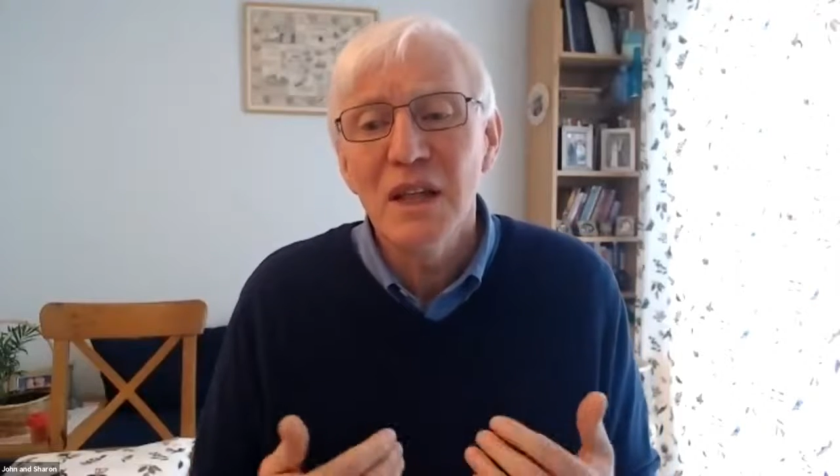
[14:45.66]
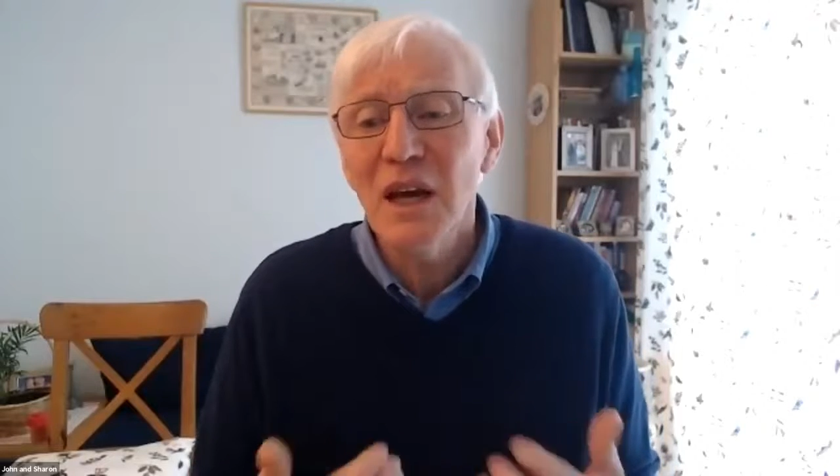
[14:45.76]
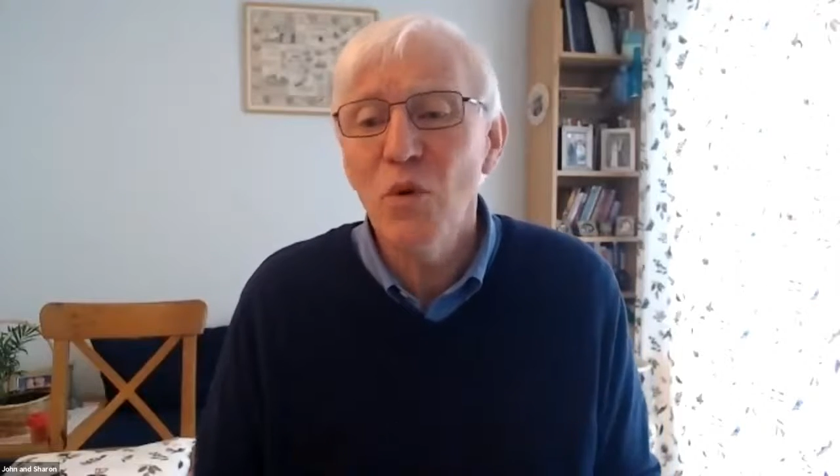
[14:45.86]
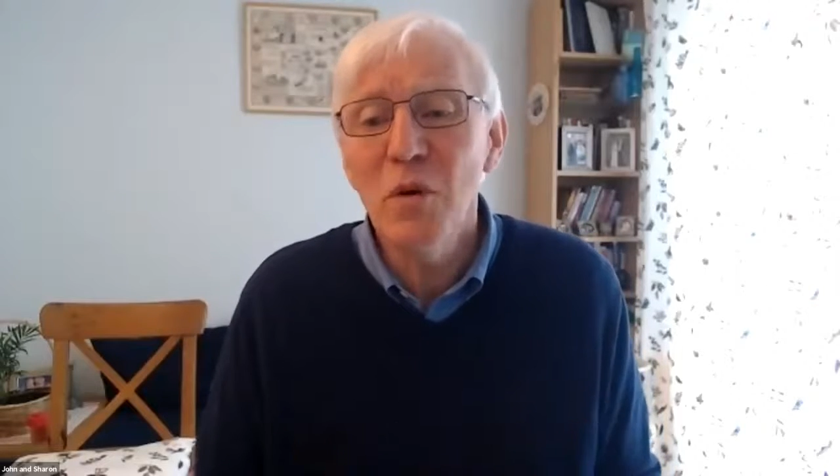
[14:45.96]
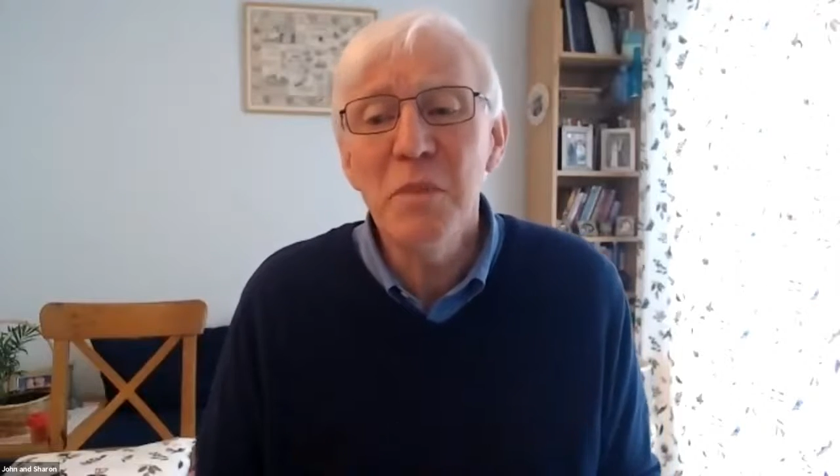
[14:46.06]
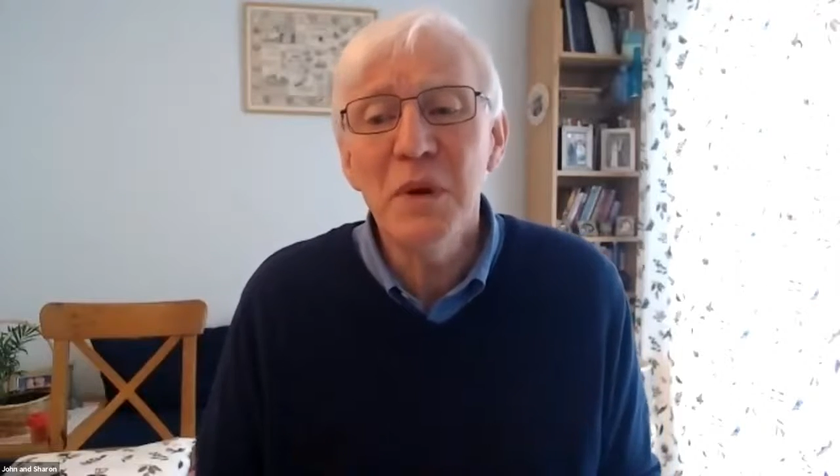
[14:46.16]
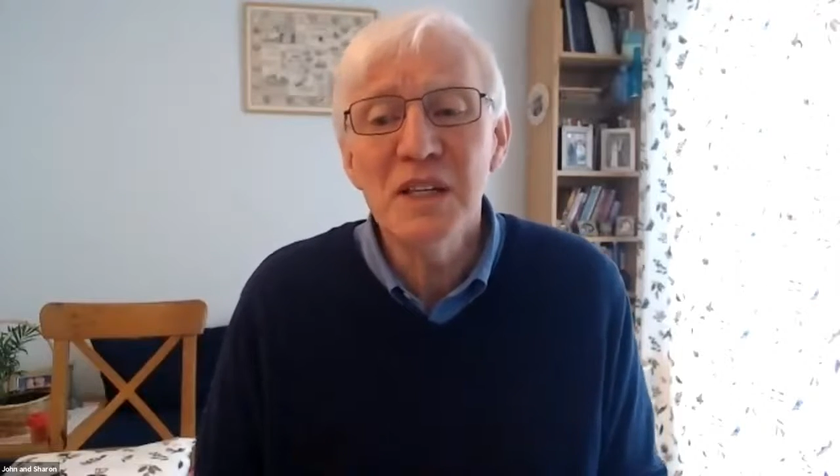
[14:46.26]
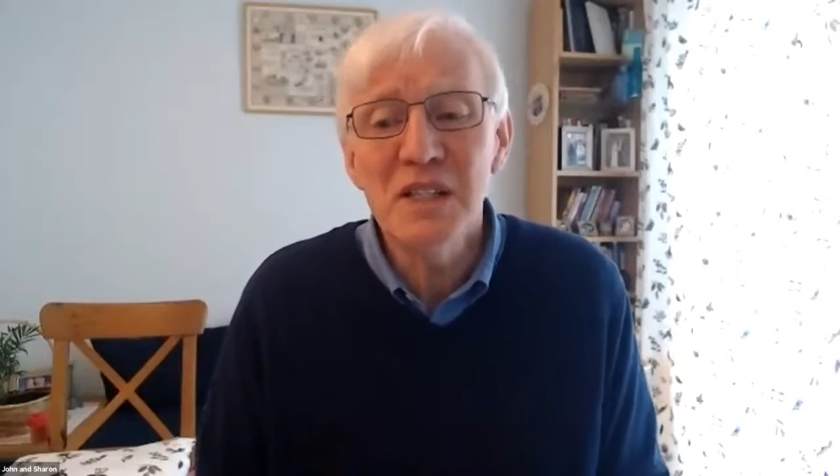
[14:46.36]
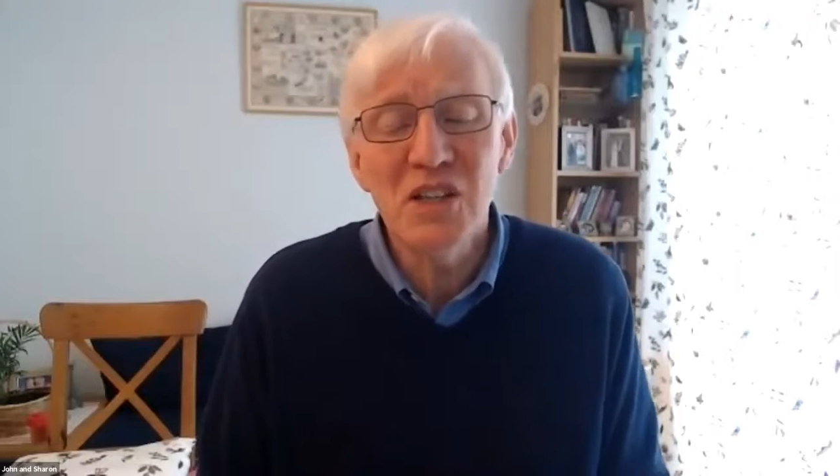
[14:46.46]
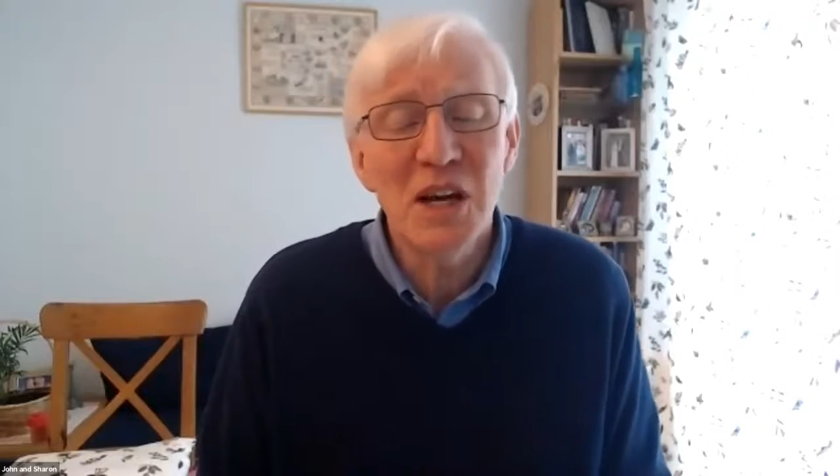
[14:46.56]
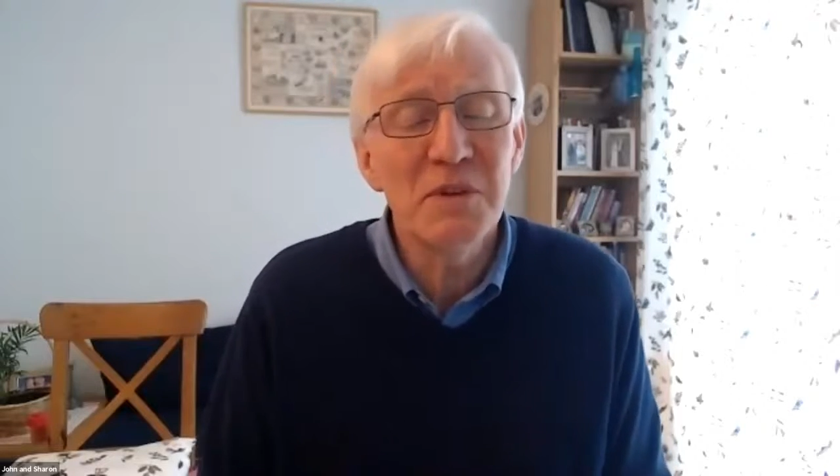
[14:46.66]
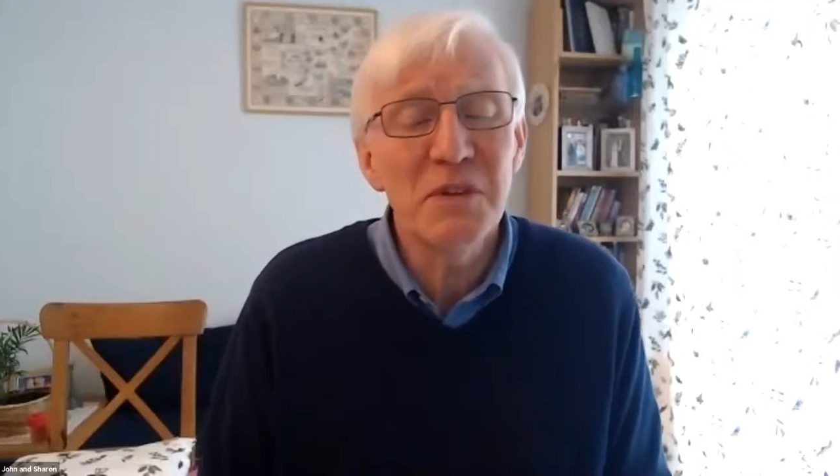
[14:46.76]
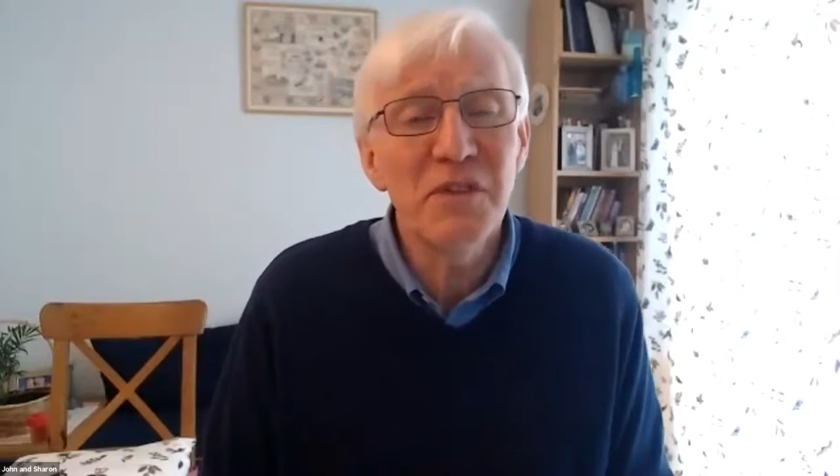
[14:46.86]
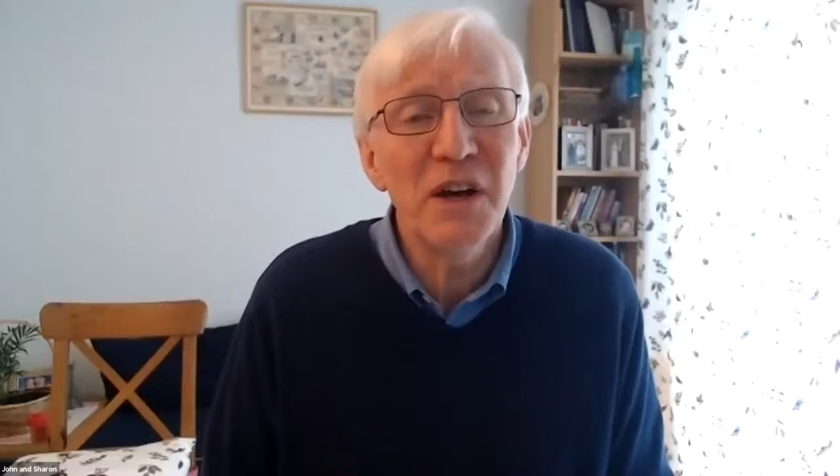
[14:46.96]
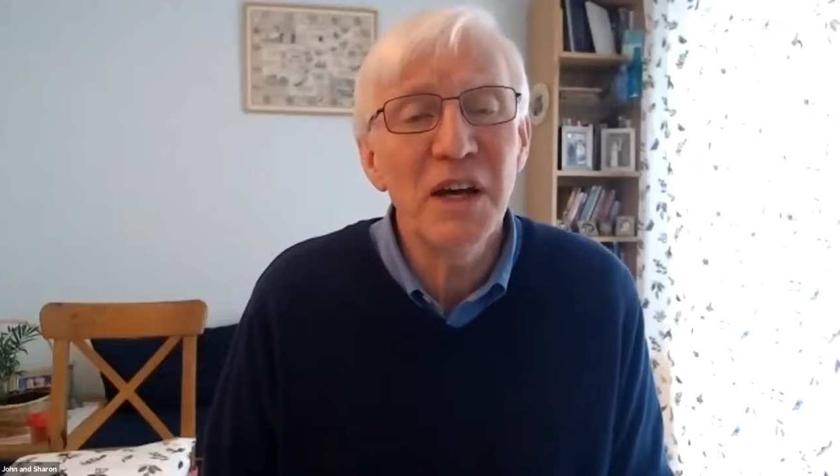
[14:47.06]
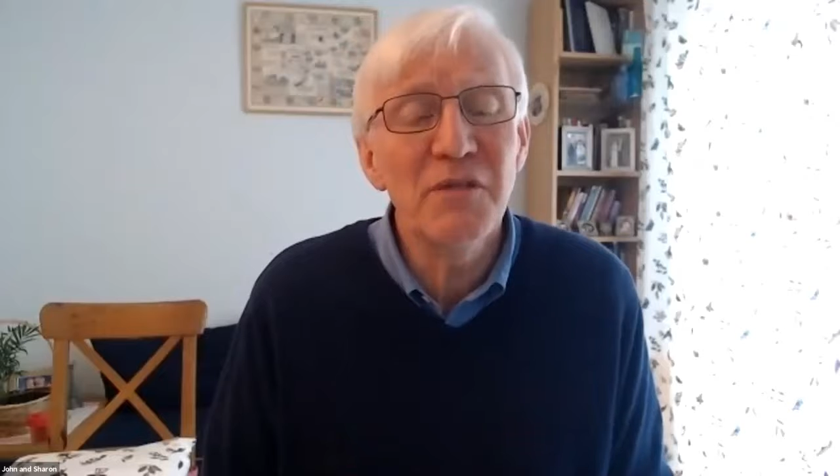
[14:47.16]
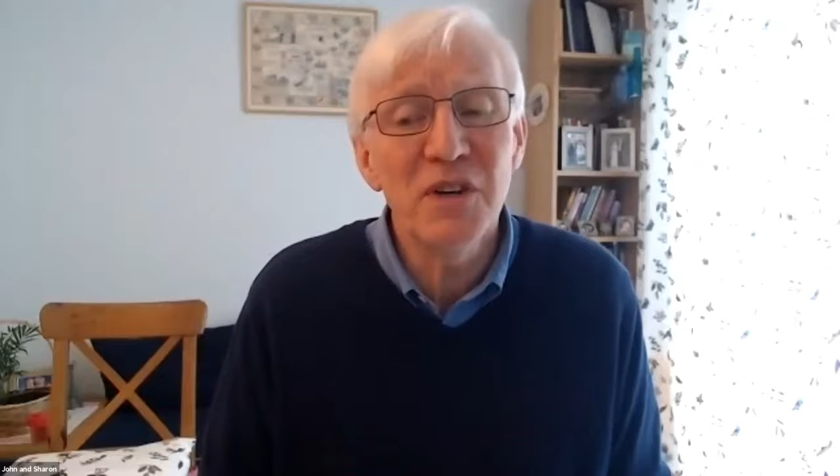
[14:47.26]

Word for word: That 1 Peter chapter 5